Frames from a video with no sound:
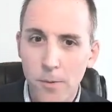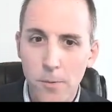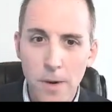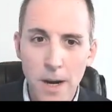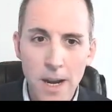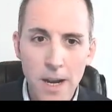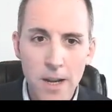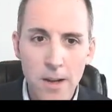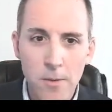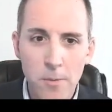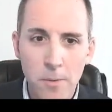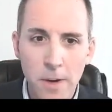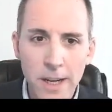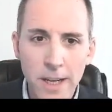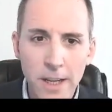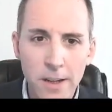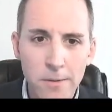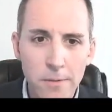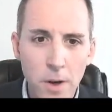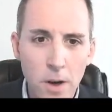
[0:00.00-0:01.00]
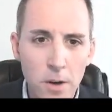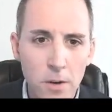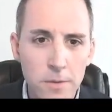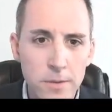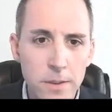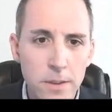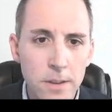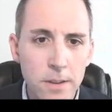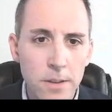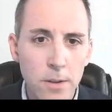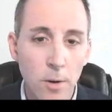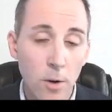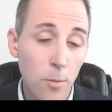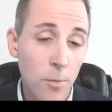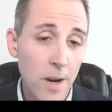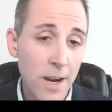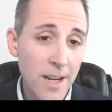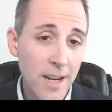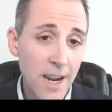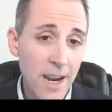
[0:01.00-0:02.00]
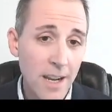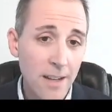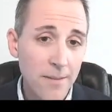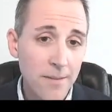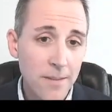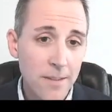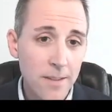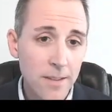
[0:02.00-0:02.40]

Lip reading: why get involved, or why not